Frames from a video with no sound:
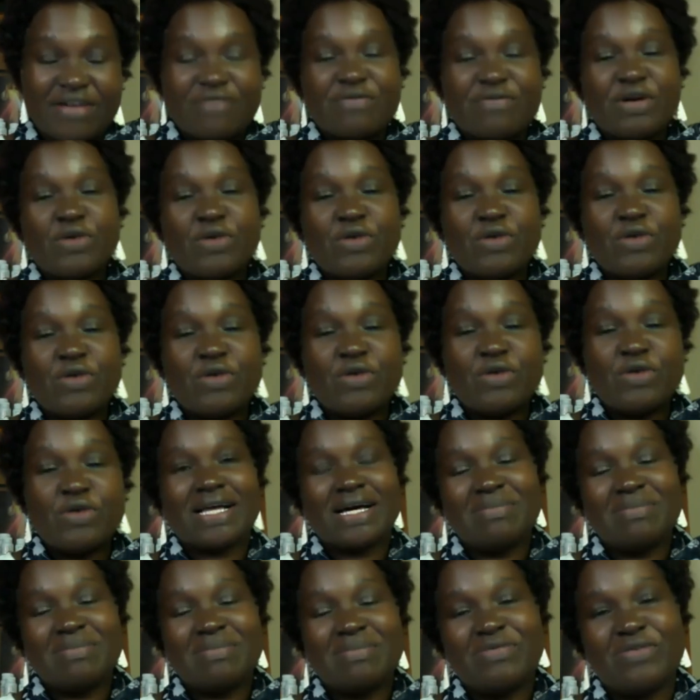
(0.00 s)
Very
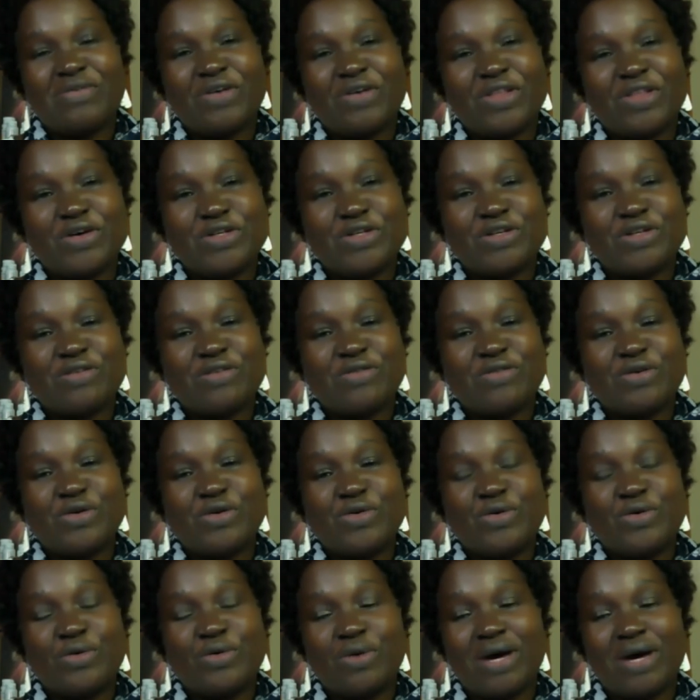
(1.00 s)
welcome for those of
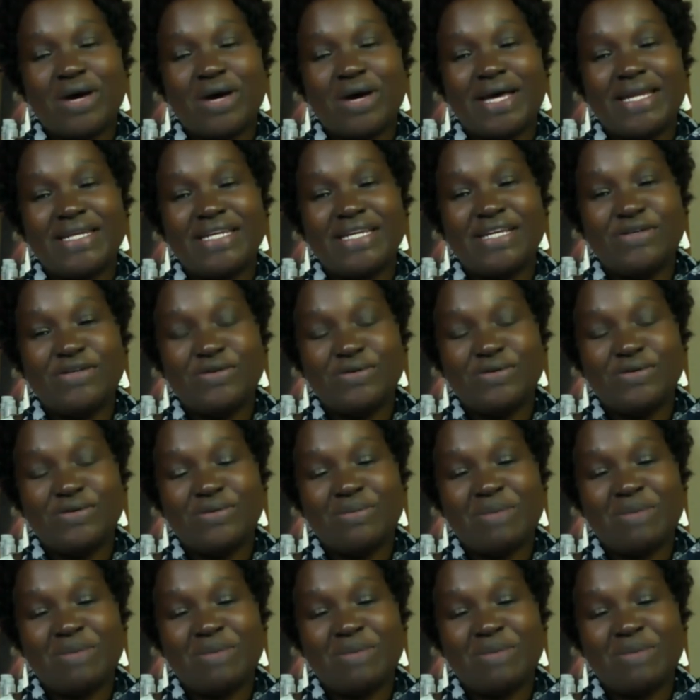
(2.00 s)
you who are new.